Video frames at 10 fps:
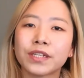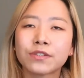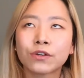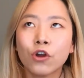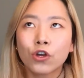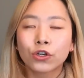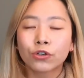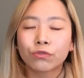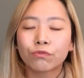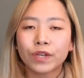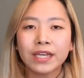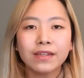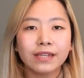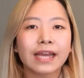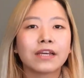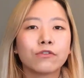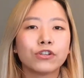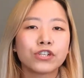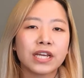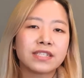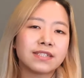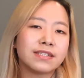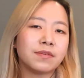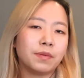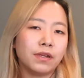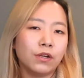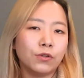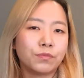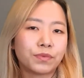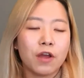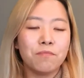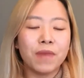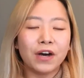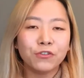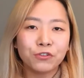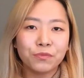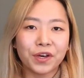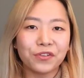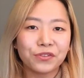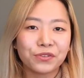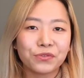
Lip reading: So Korean language has developed mouth to mouth.